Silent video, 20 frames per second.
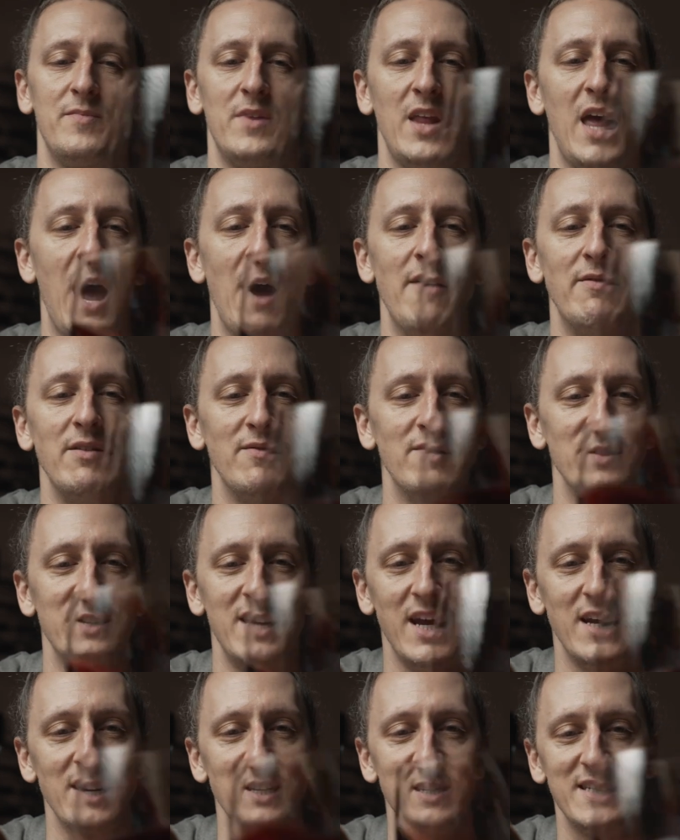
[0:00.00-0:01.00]
Haven't even
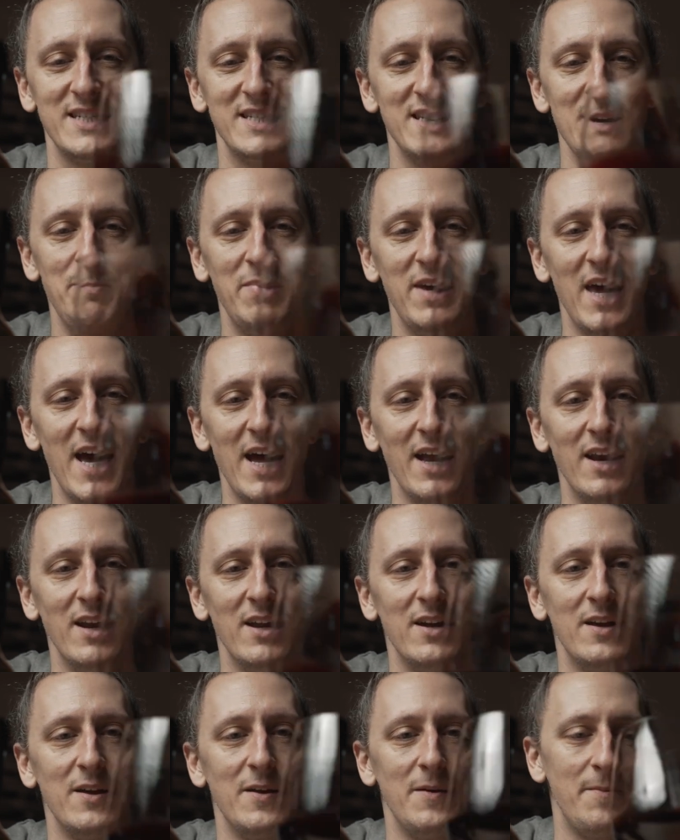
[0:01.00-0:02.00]
taken a sip yet.
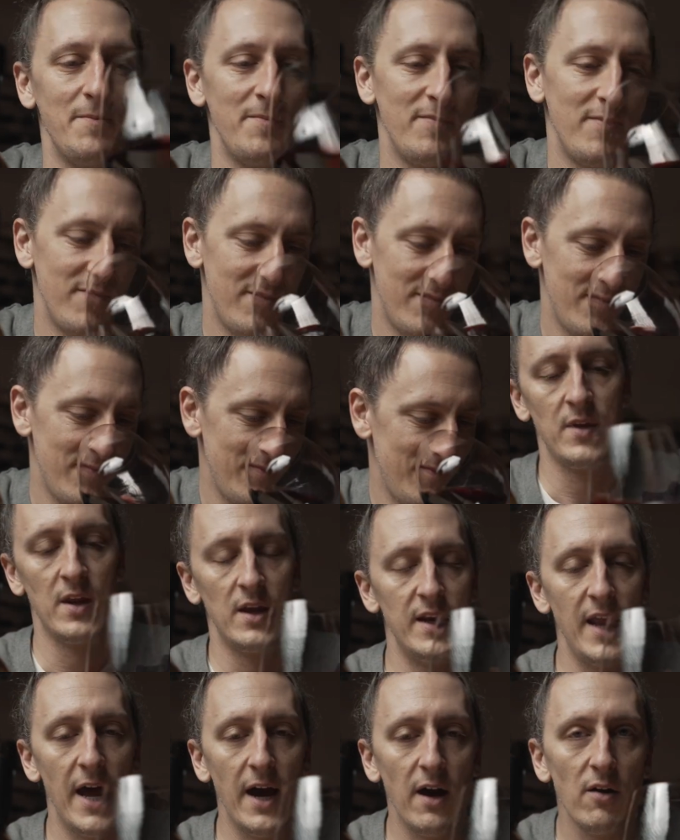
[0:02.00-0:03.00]

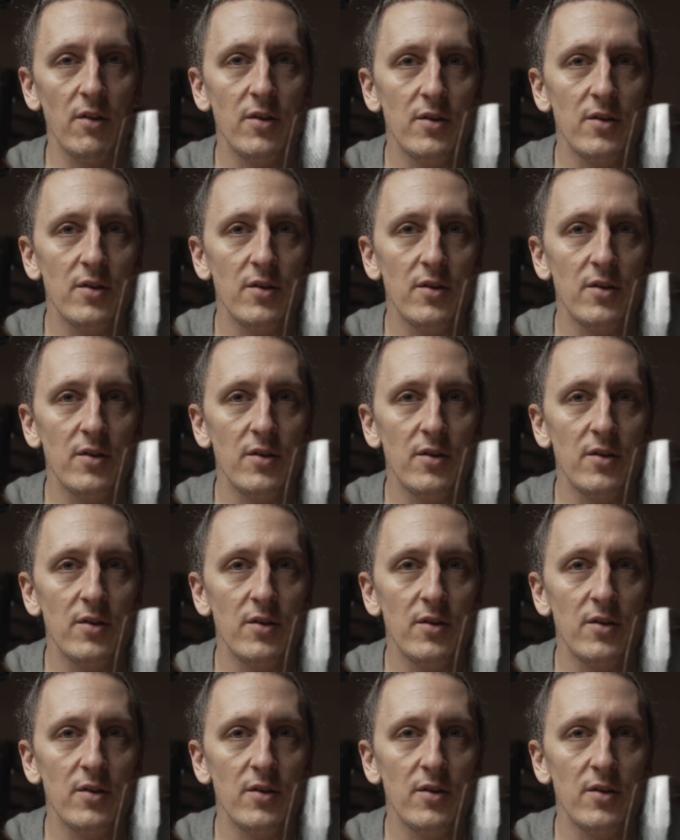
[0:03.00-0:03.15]
Now,